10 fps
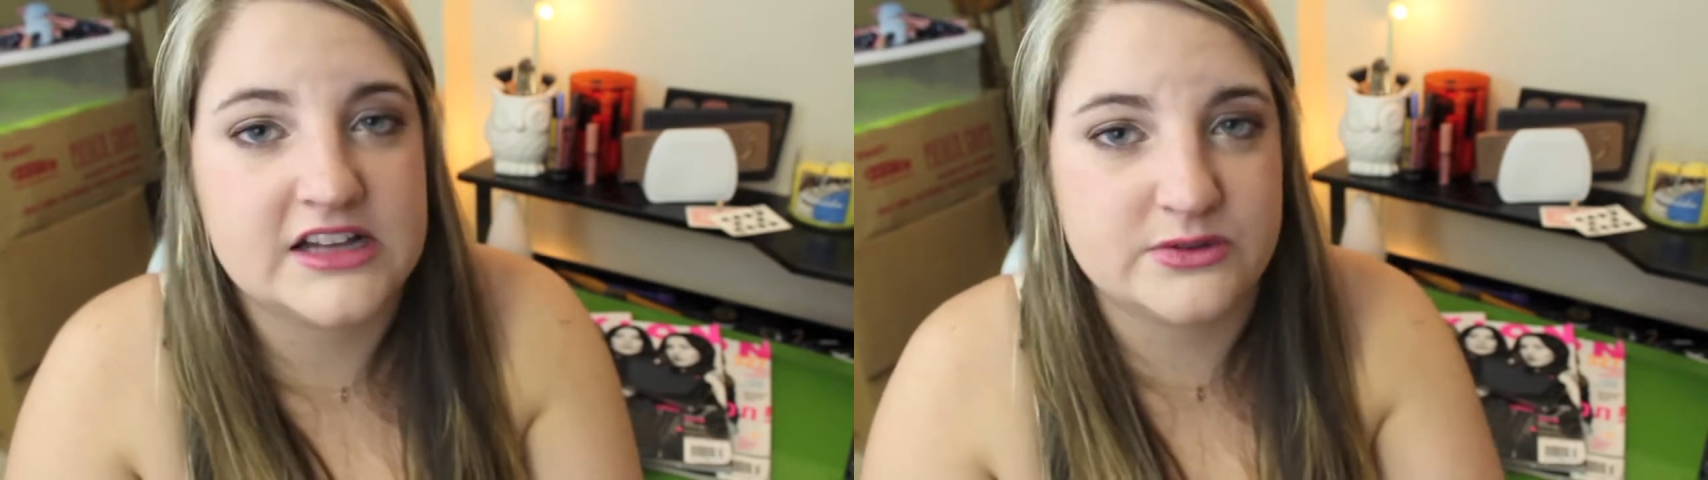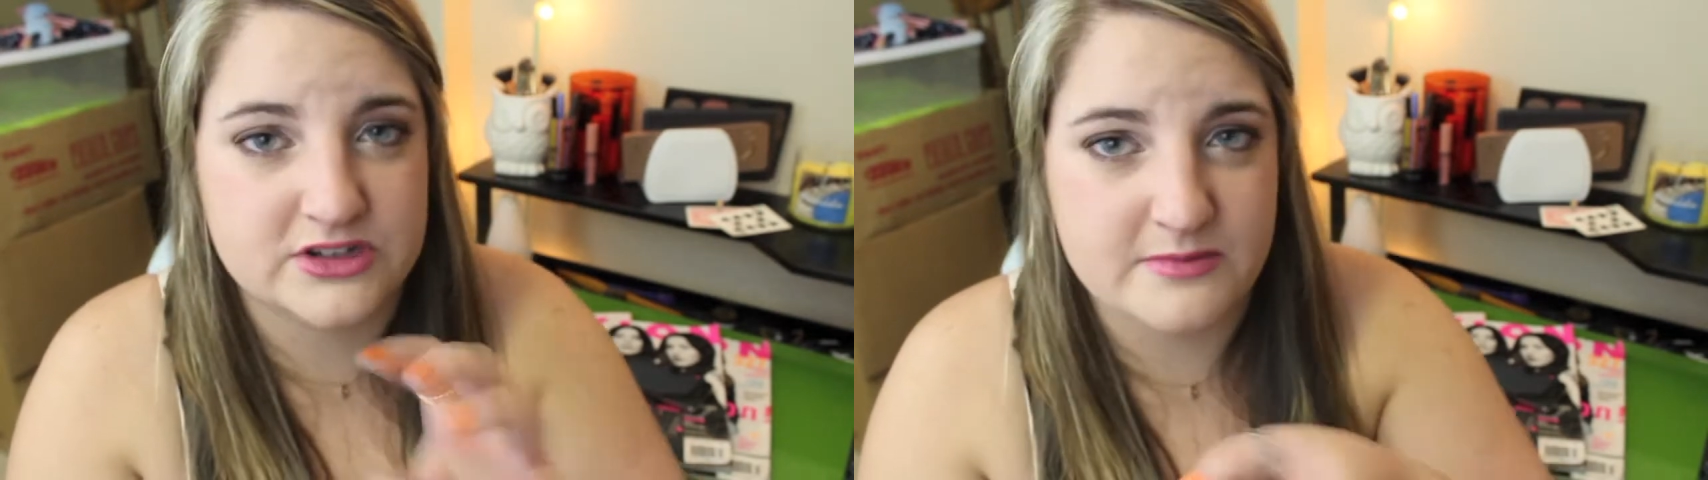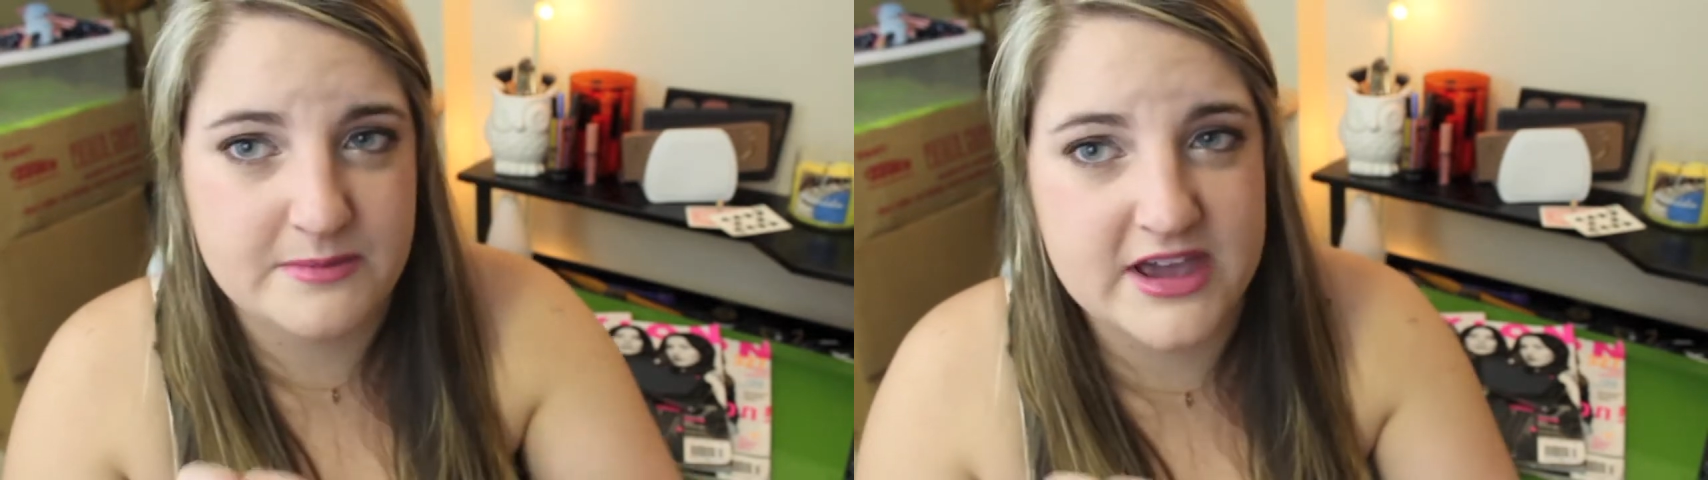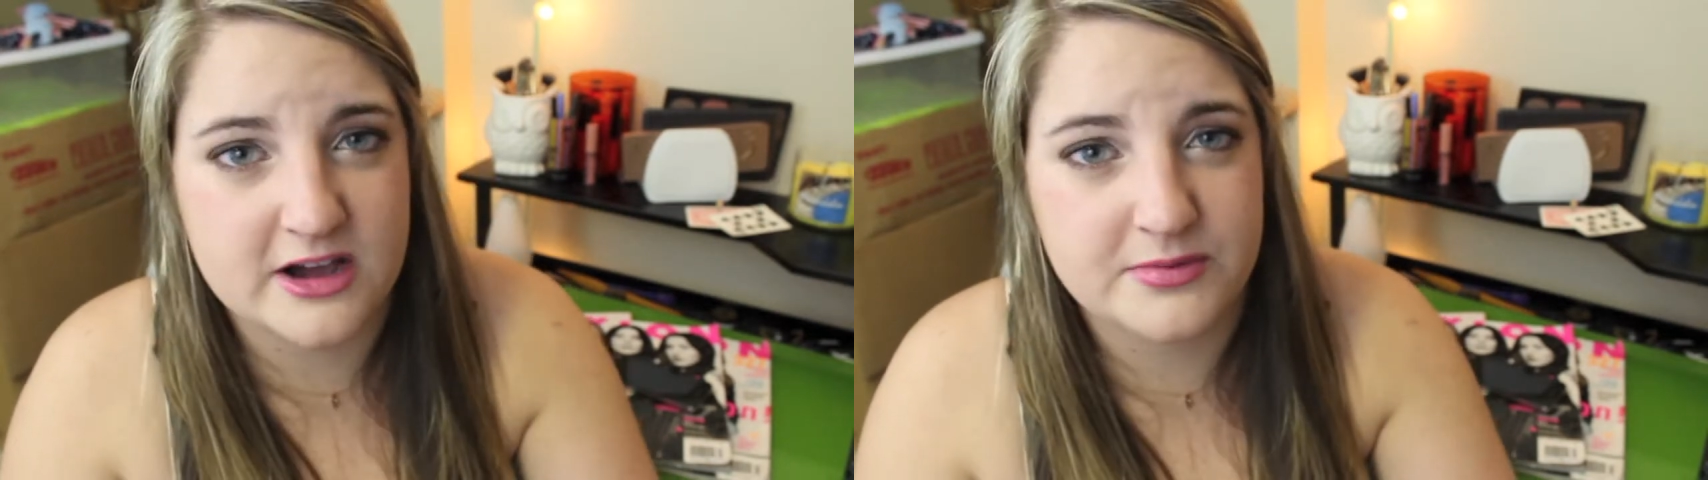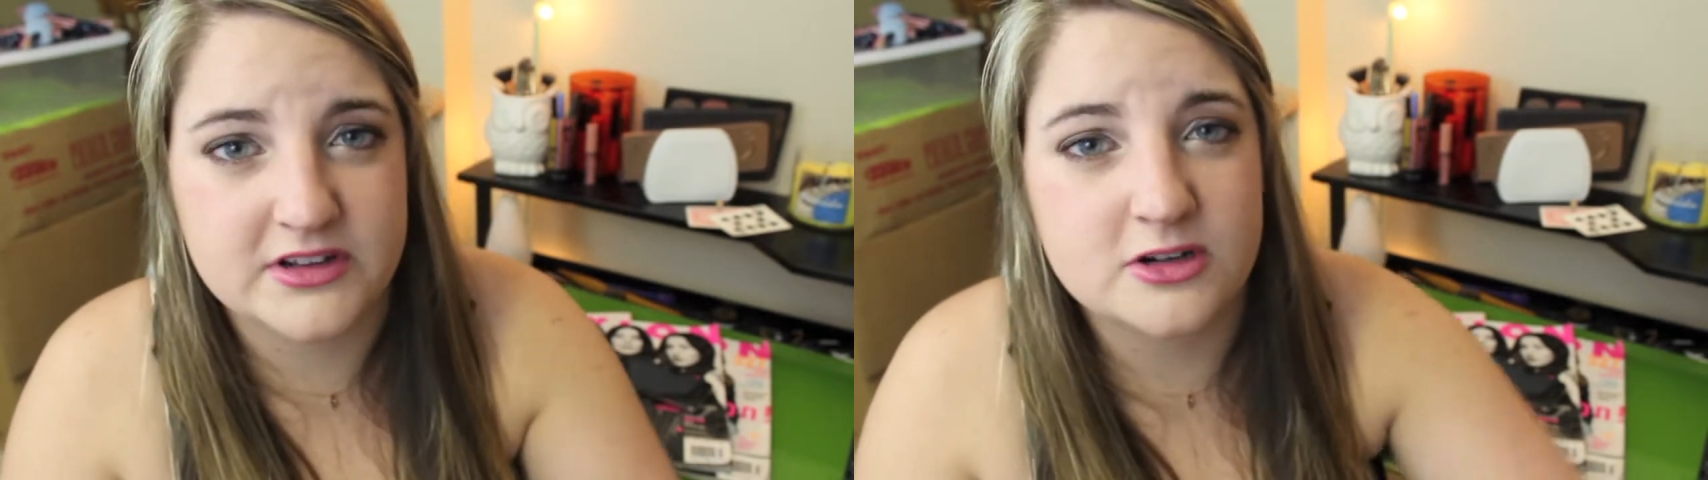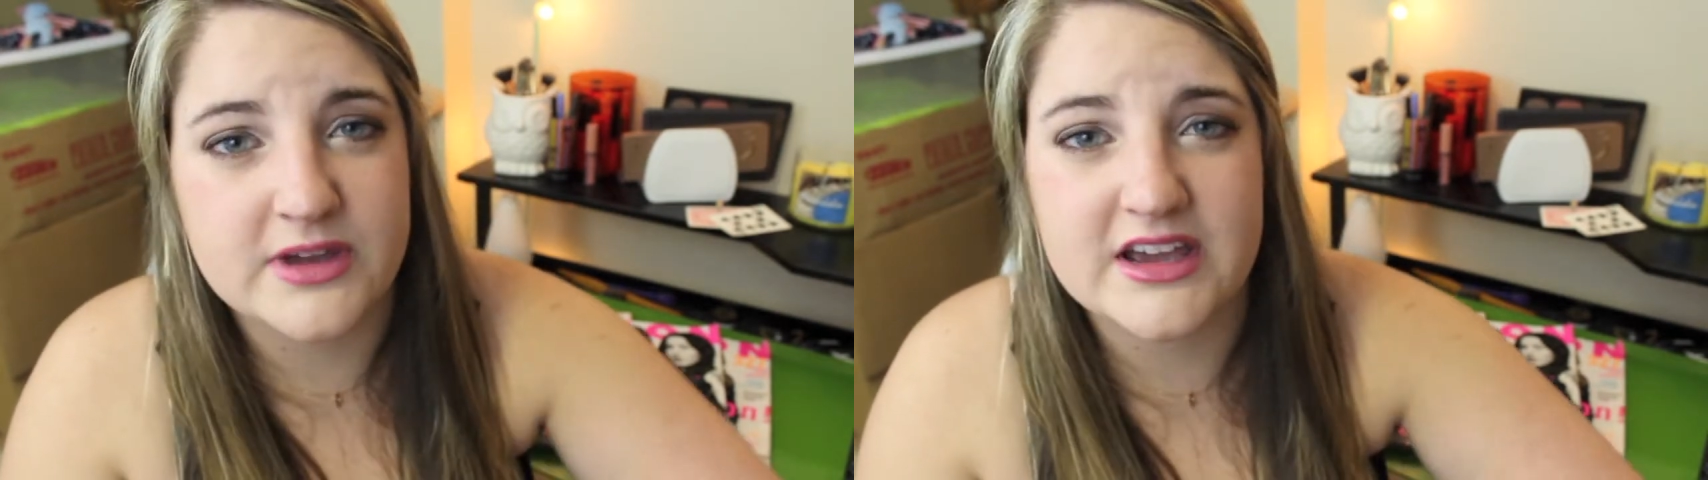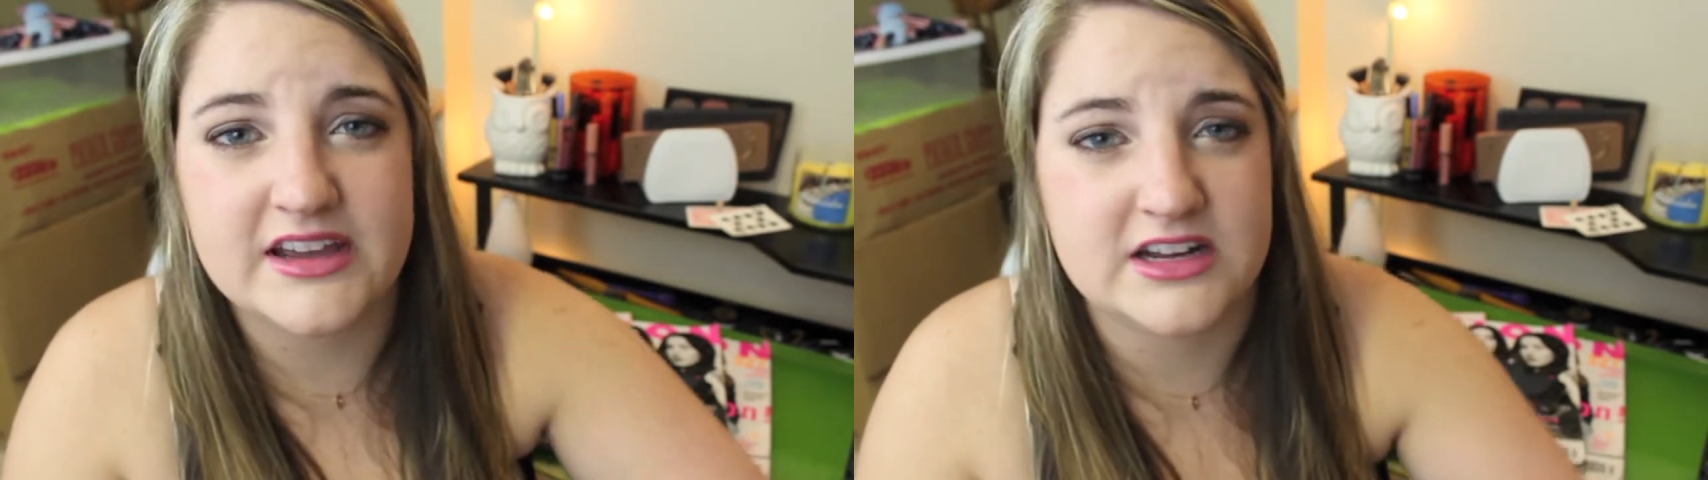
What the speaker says: I switch up my makeup a little bit.